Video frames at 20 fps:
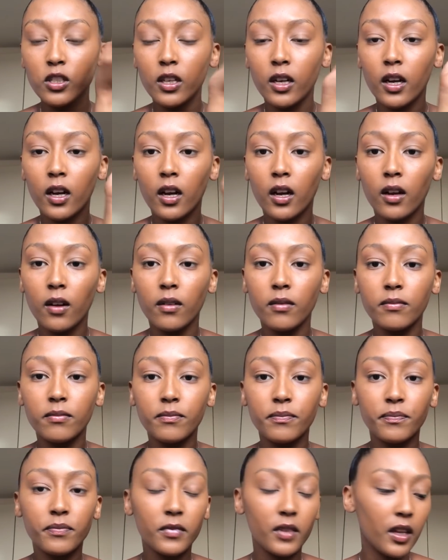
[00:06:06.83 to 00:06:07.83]
here,
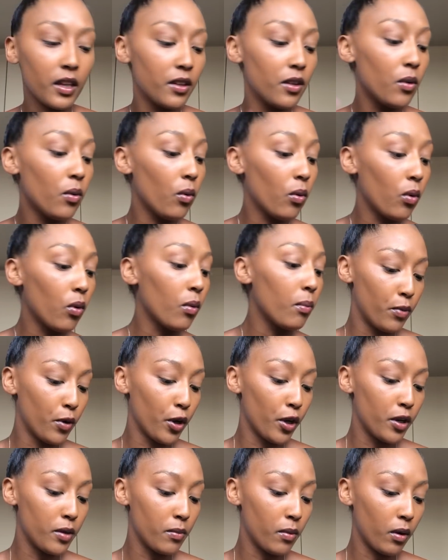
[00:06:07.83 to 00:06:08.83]
and they're all
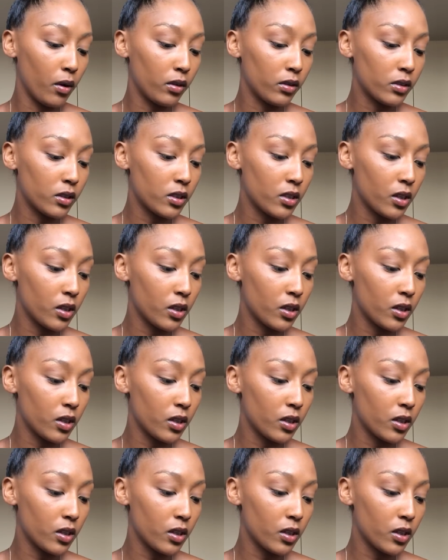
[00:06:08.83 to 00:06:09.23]
burn marks.